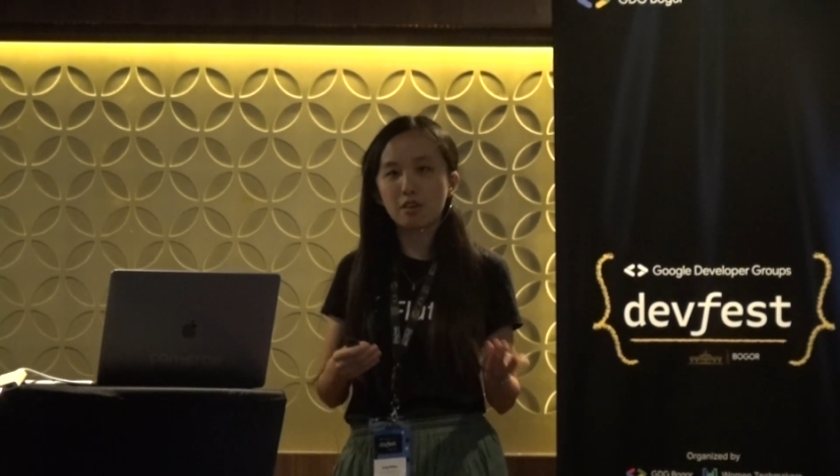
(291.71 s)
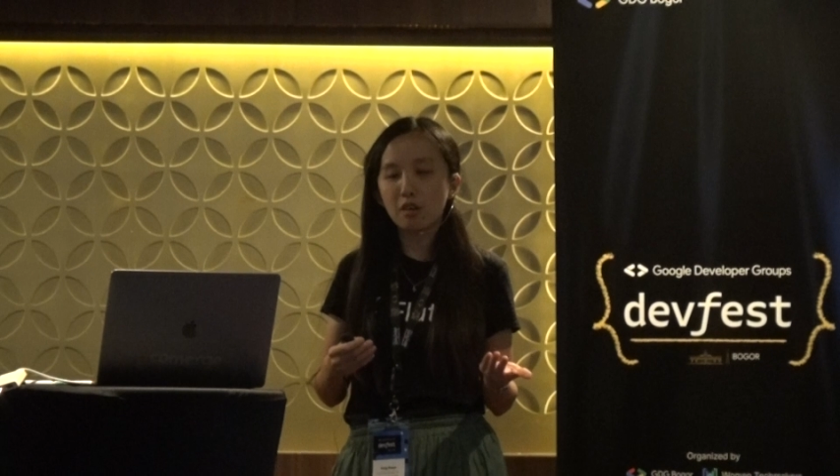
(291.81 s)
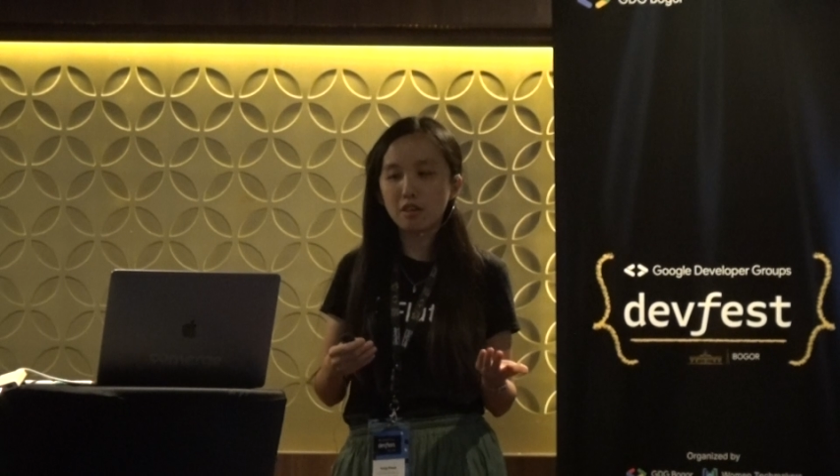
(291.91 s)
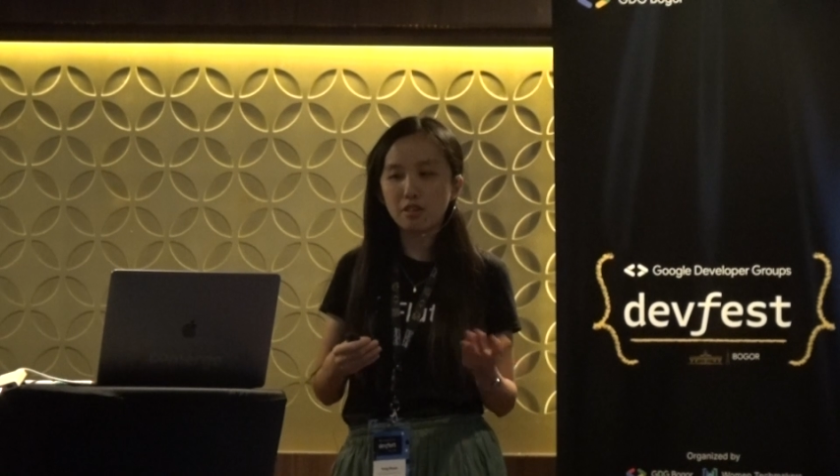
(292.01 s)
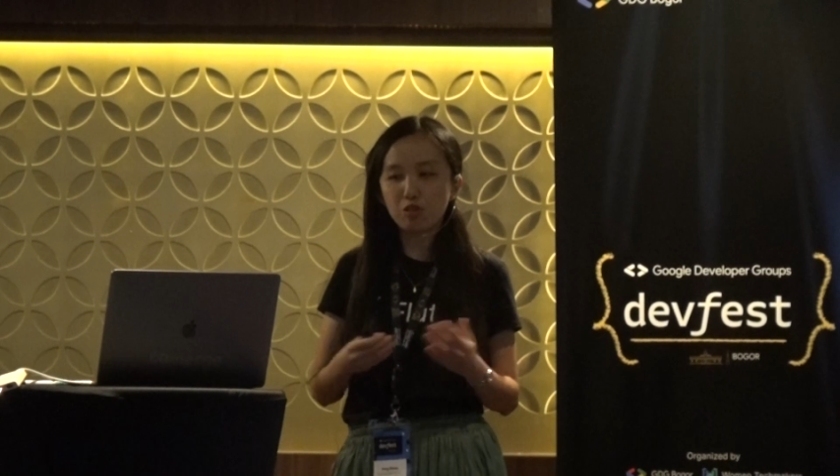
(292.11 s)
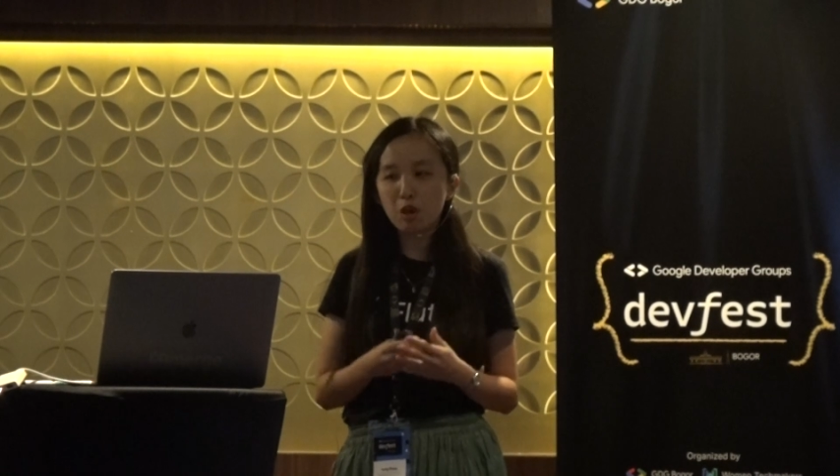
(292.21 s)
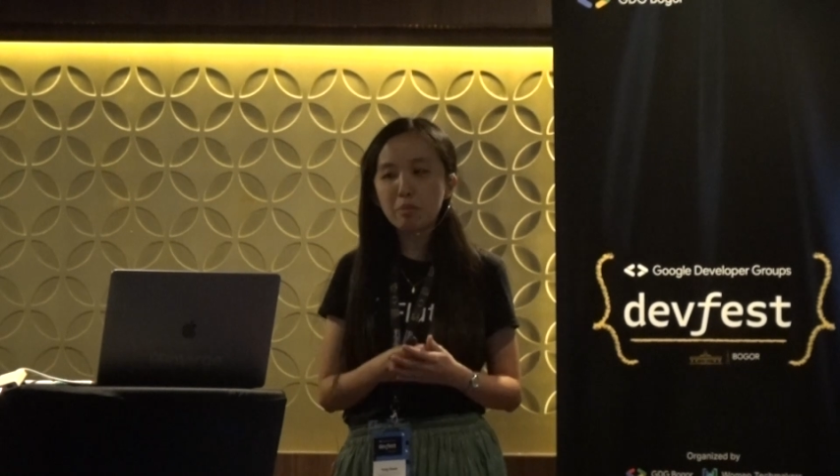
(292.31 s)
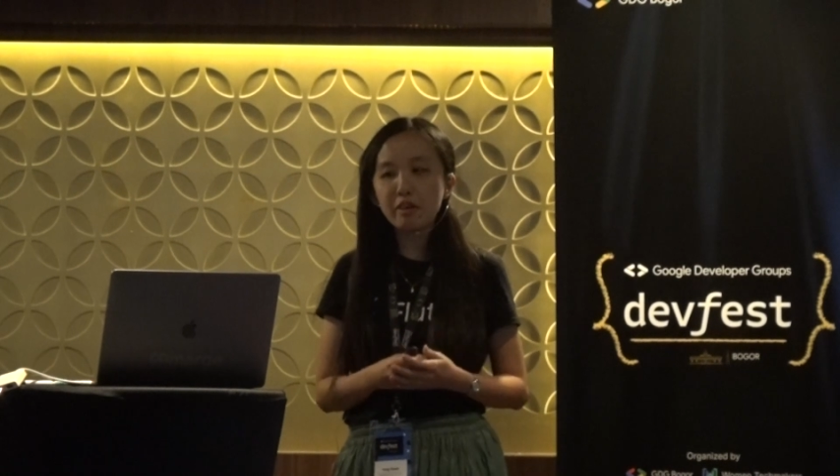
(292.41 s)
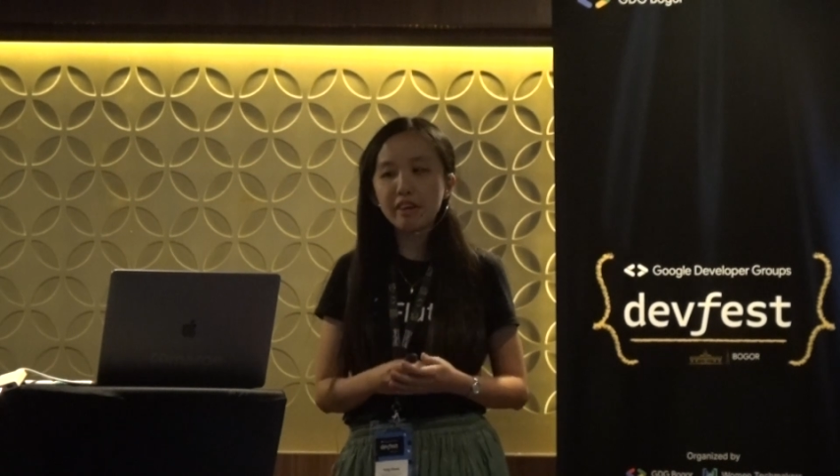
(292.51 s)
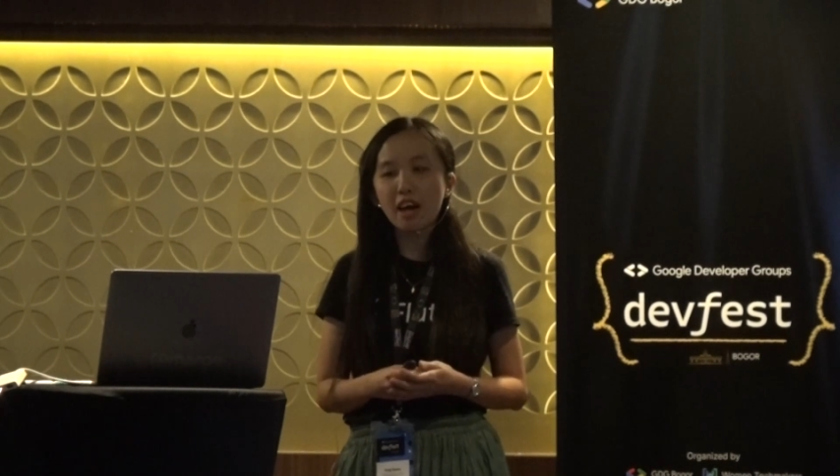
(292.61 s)
call it a
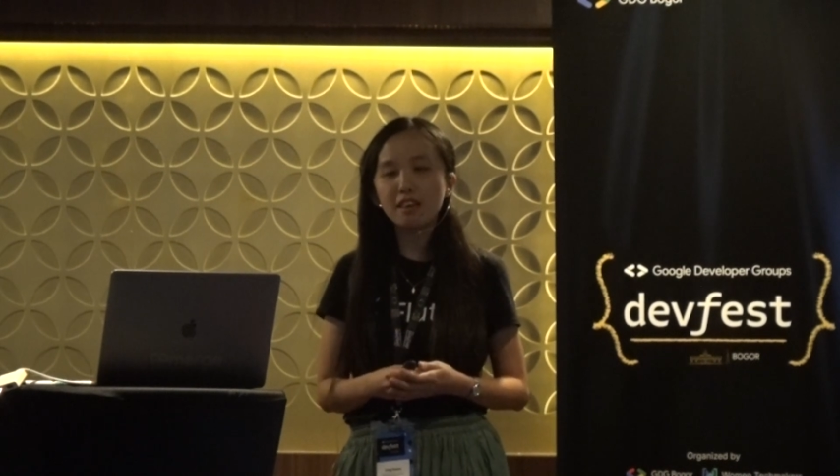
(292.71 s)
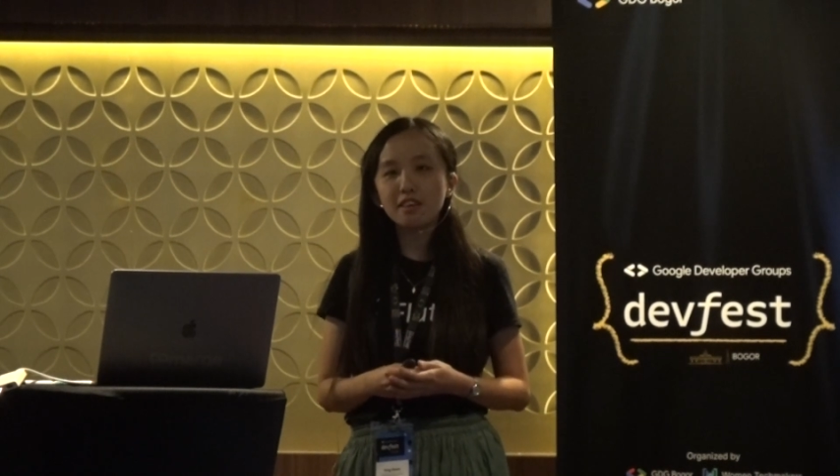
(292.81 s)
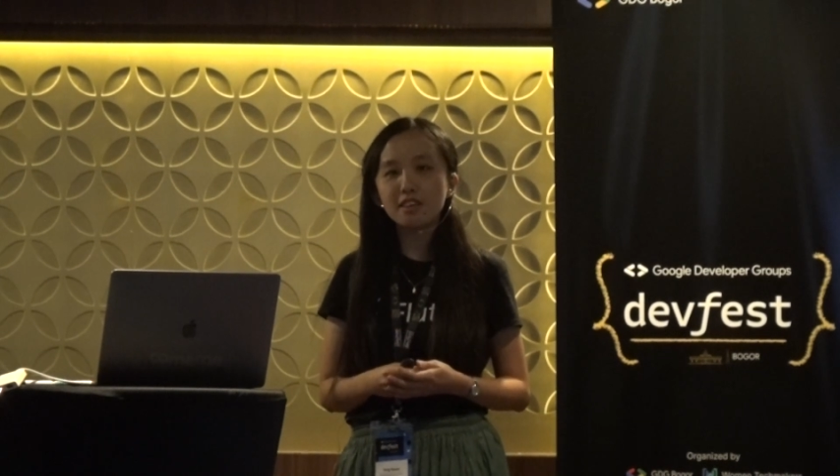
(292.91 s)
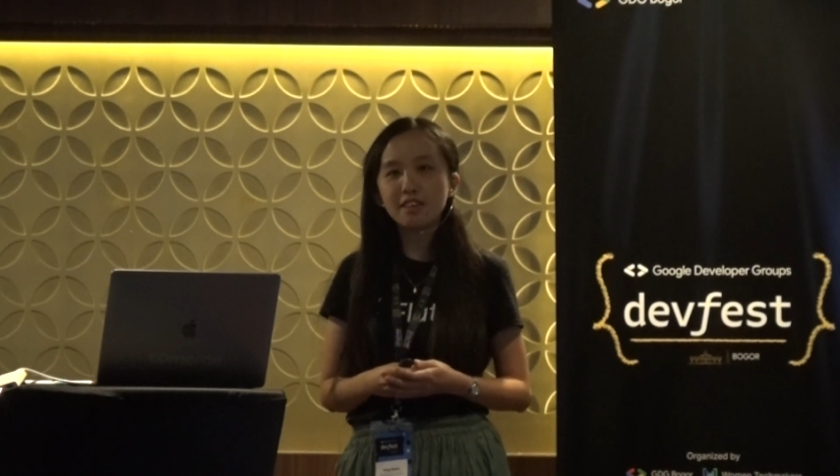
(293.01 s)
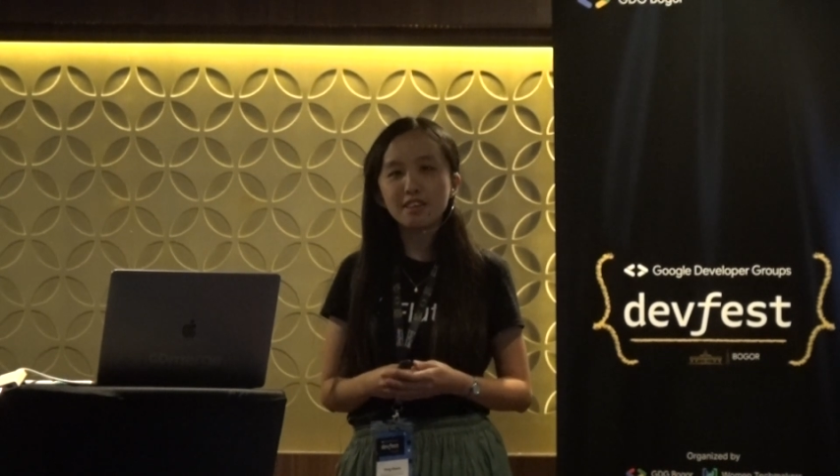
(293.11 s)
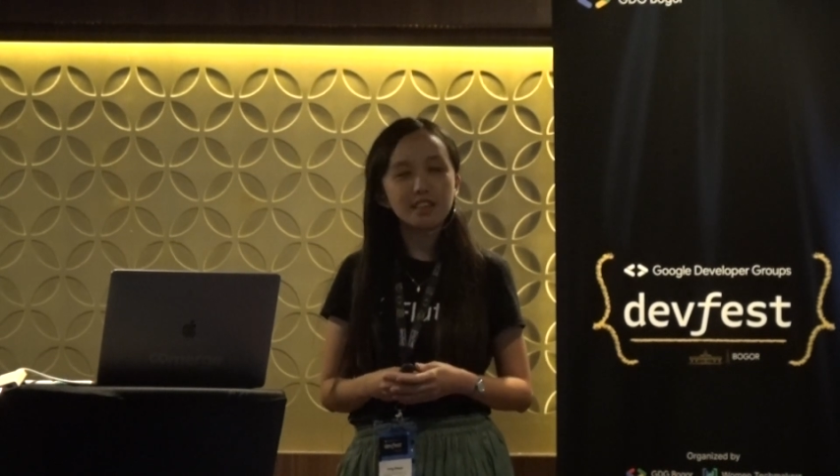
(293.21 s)
strawberry color.